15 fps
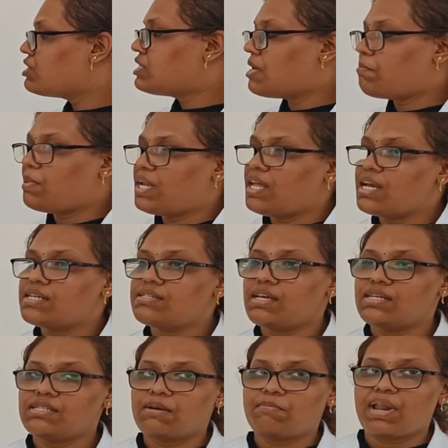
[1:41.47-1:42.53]
to stapedius
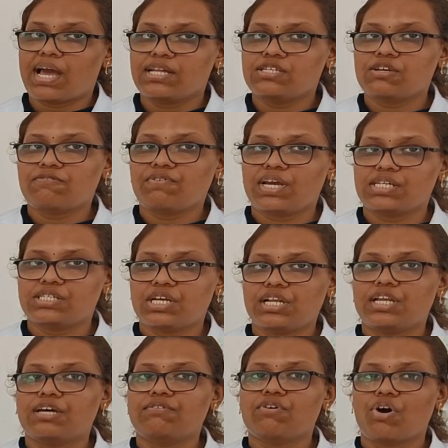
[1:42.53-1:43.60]
is a branch of
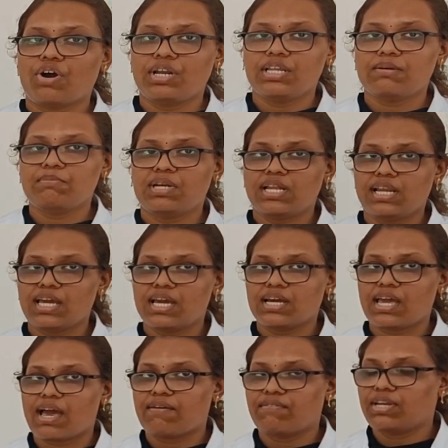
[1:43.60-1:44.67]
facial nerve on the middle ear
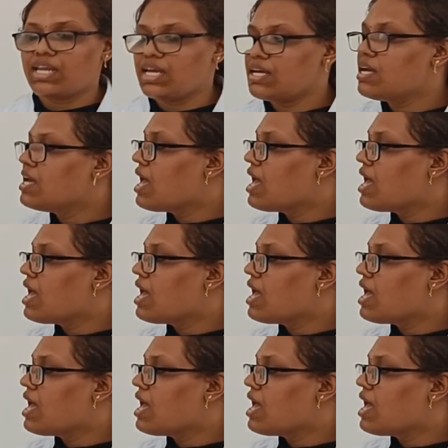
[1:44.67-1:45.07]
cavity,